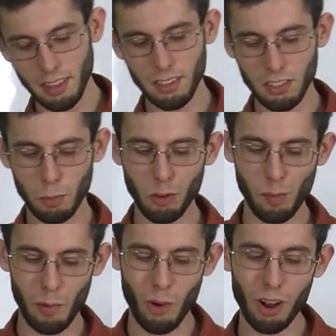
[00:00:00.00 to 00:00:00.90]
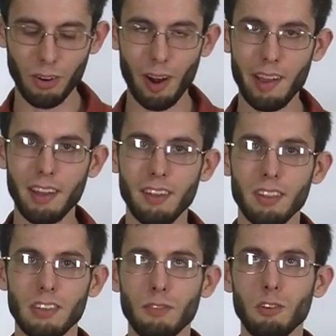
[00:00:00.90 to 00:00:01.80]
think this is supposed to be Walkeri.
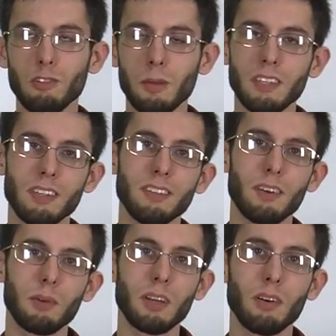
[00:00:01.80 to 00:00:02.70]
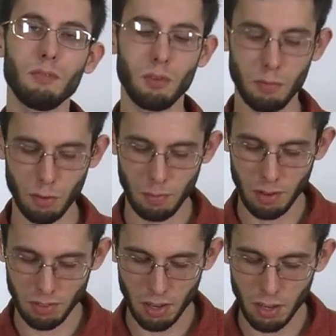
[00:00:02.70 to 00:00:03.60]
There's a few species that we know of for, for
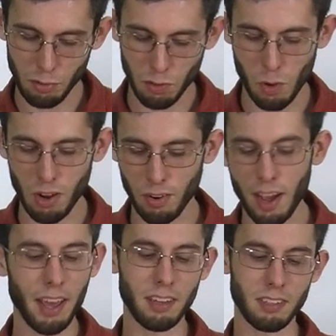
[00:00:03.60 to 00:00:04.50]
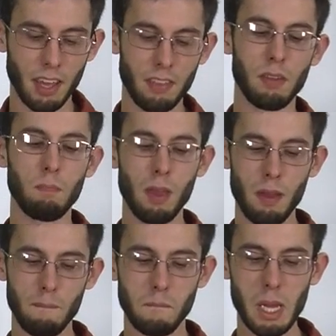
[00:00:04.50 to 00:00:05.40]
Parasaurolophus. Walkeri had, had the
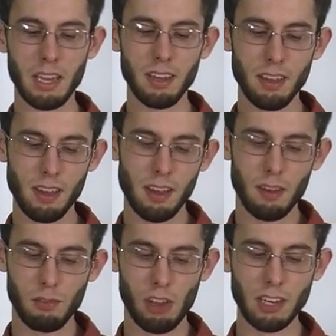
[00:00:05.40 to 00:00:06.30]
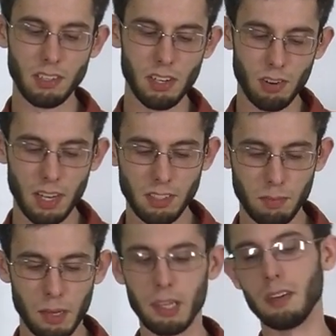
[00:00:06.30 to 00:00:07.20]
big, fancy
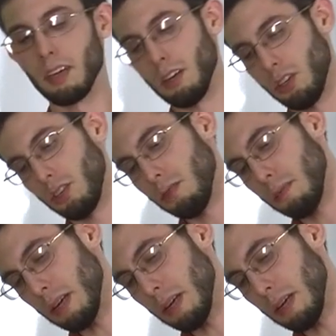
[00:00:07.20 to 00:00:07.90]
crest, but it should